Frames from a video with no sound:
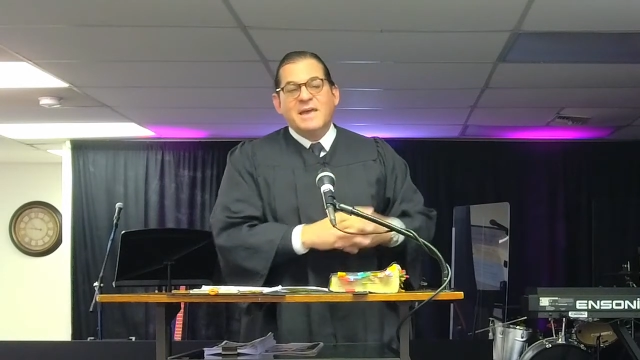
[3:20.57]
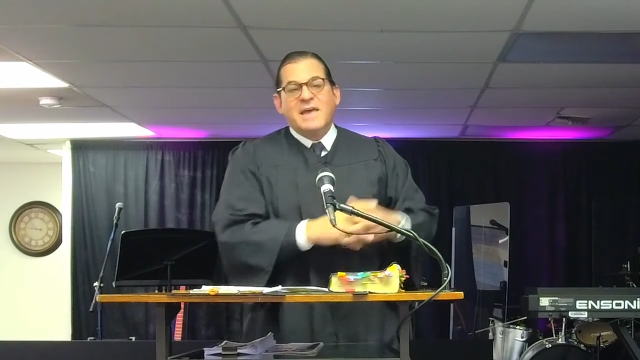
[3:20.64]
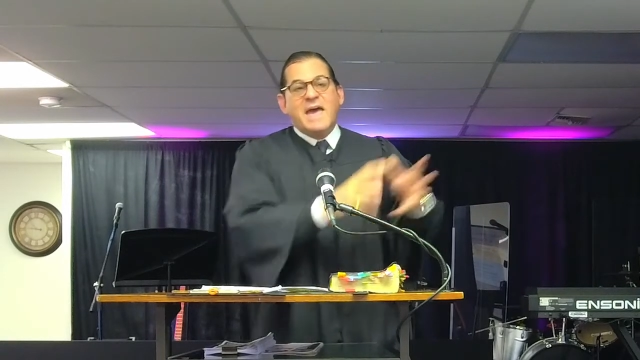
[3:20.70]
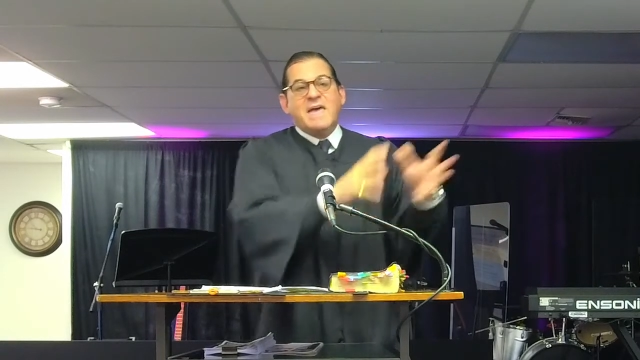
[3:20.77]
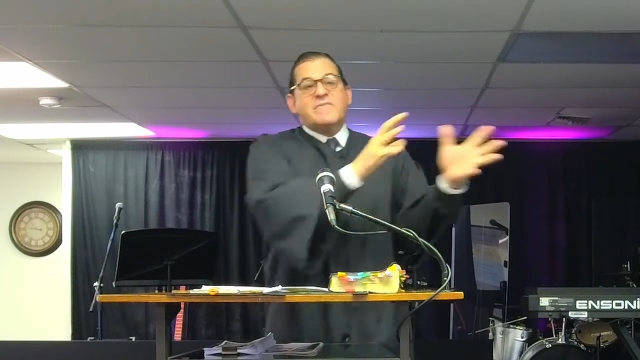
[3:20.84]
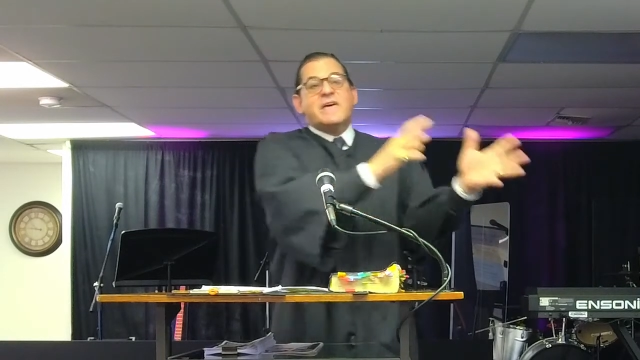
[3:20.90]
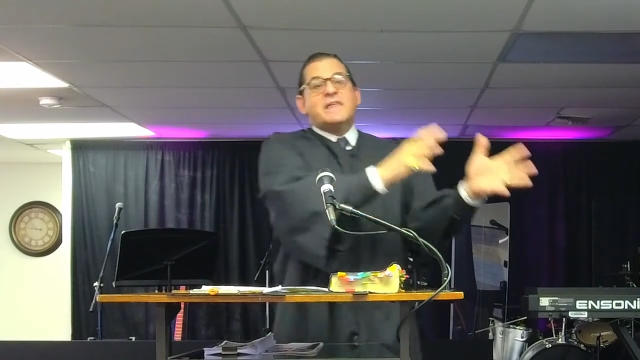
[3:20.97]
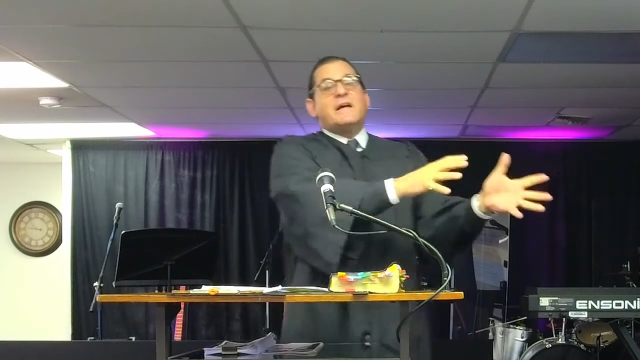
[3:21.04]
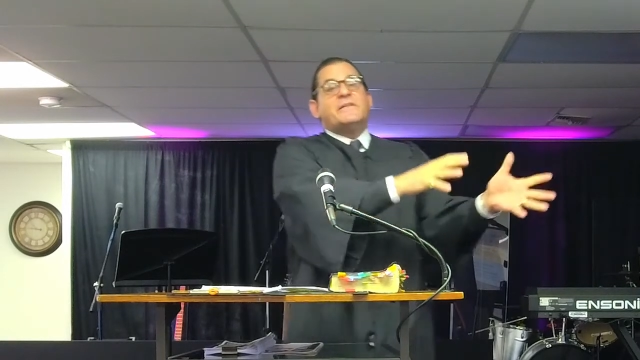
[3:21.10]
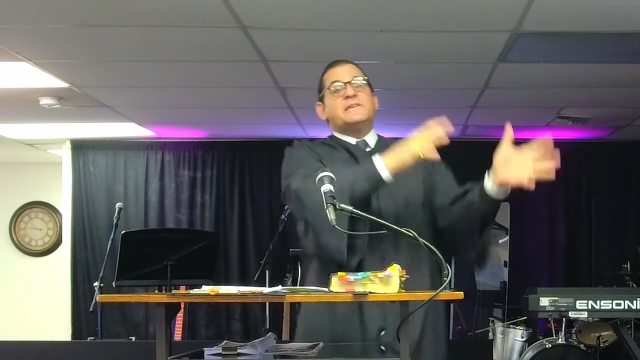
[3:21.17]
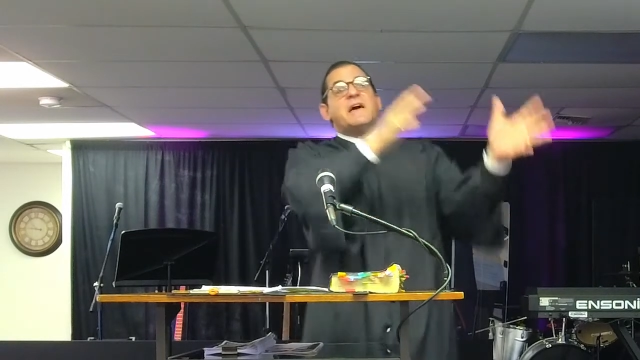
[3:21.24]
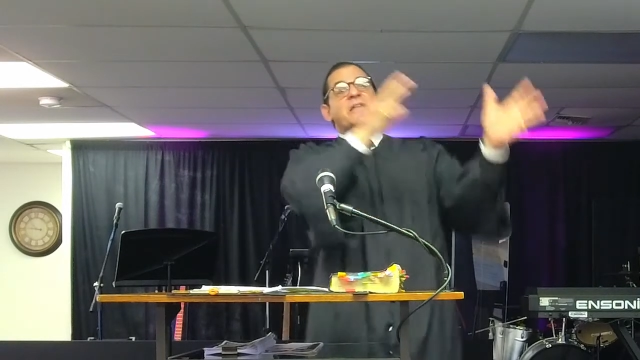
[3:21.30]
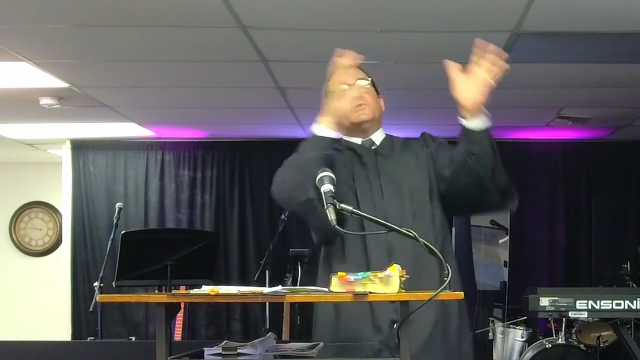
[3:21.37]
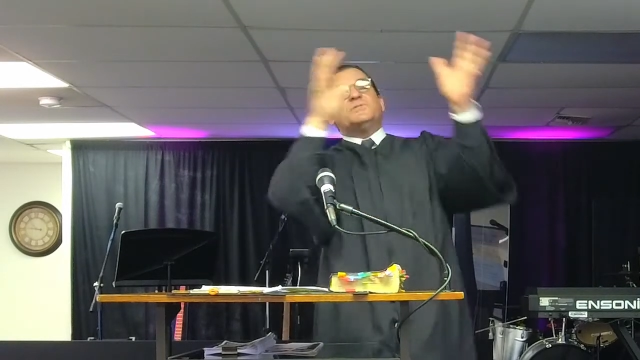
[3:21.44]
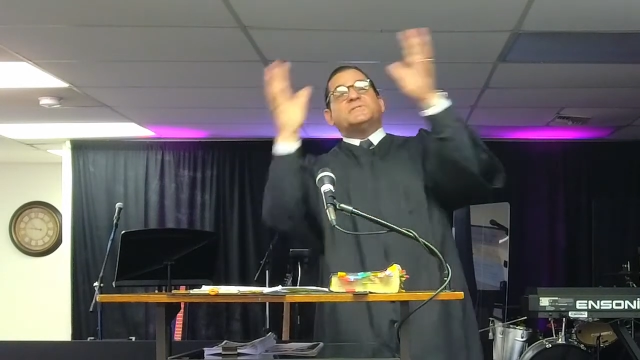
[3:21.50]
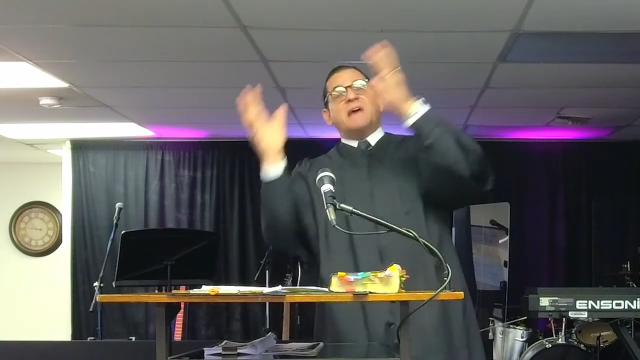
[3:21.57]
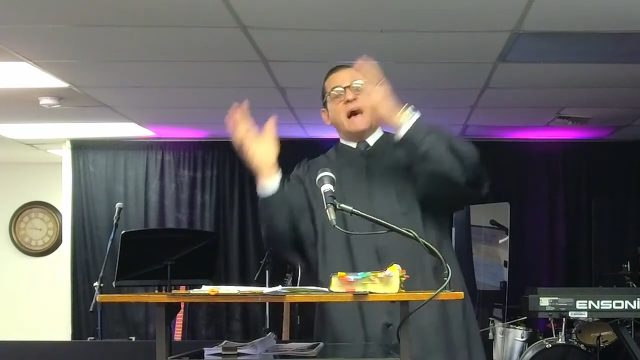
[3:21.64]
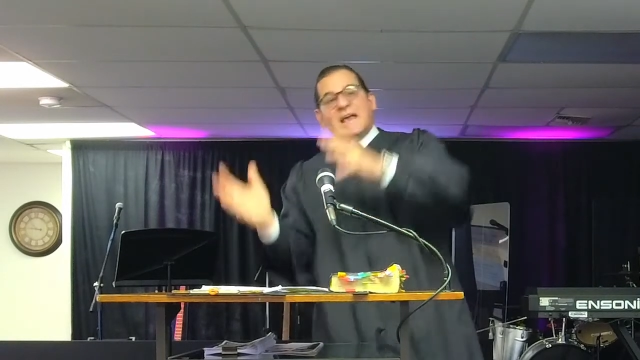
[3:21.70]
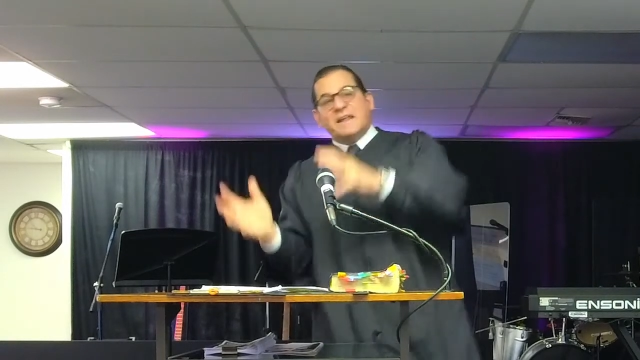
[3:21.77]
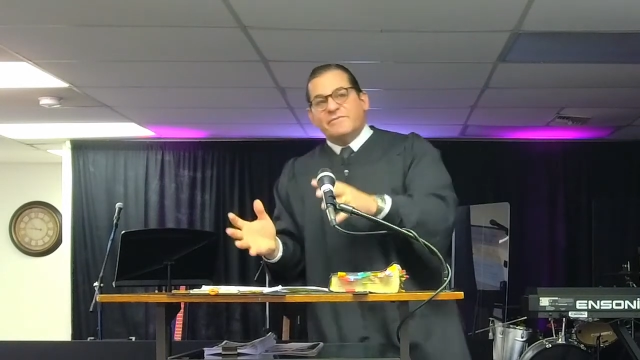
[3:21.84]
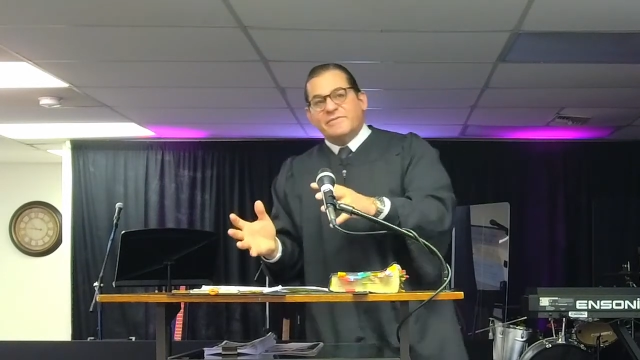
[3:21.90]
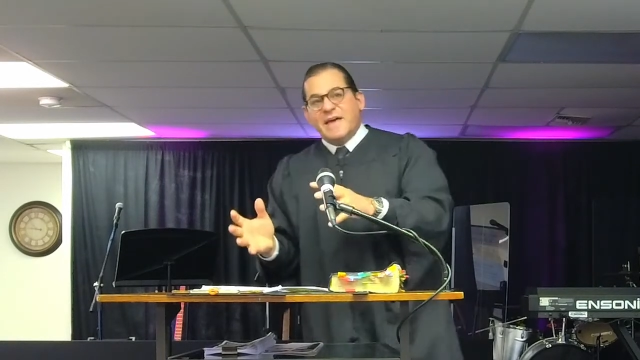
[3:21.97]
And then on the other
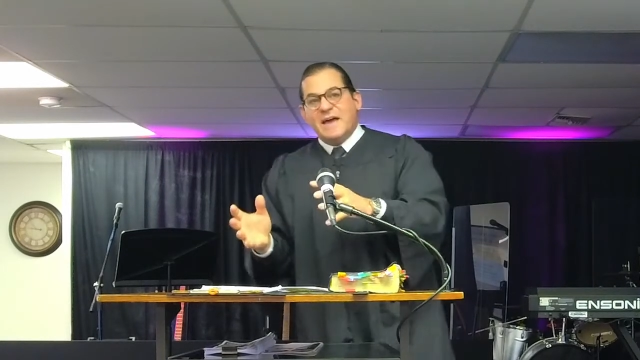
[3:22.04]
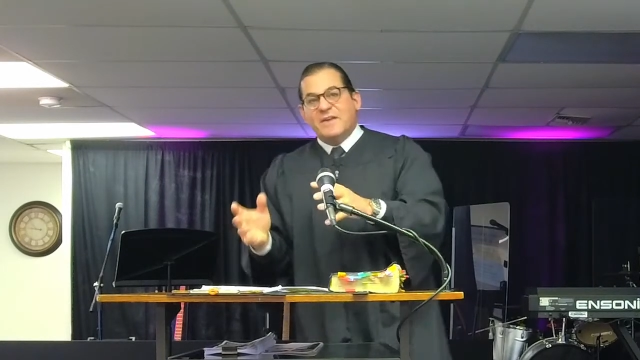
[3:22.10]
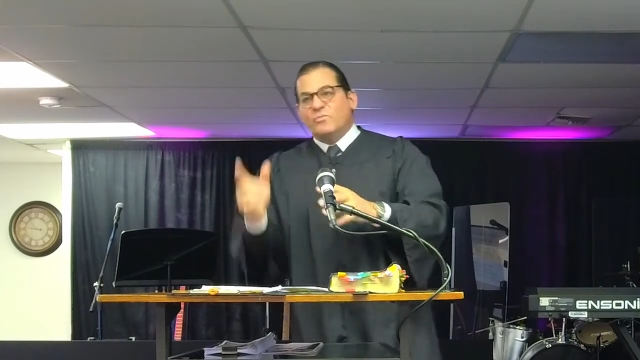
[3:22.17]
side of that,